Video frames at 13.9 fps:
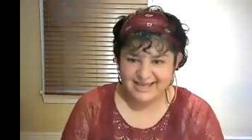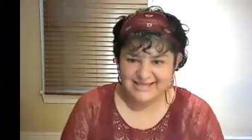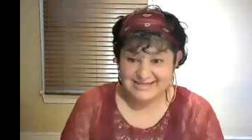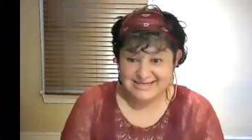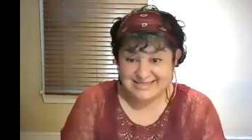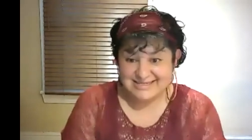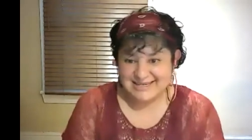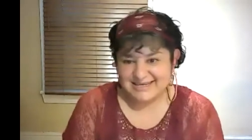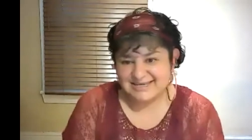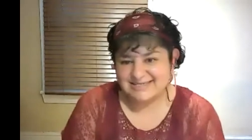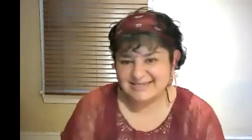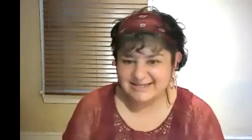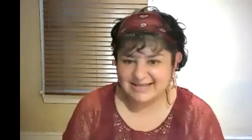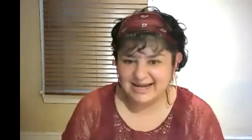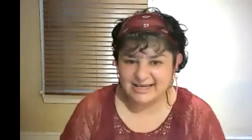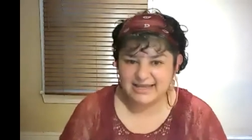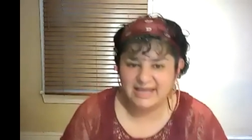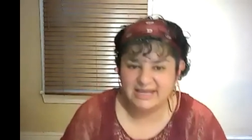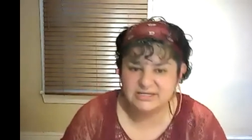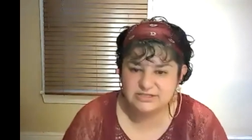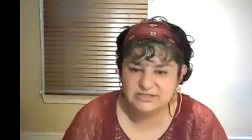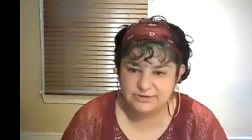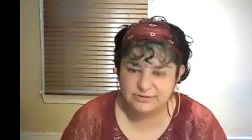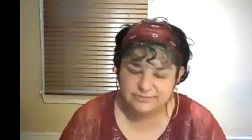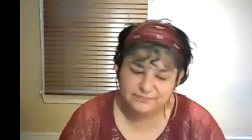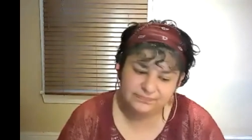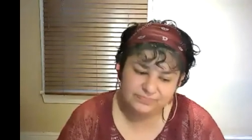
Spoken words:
disease in that case, or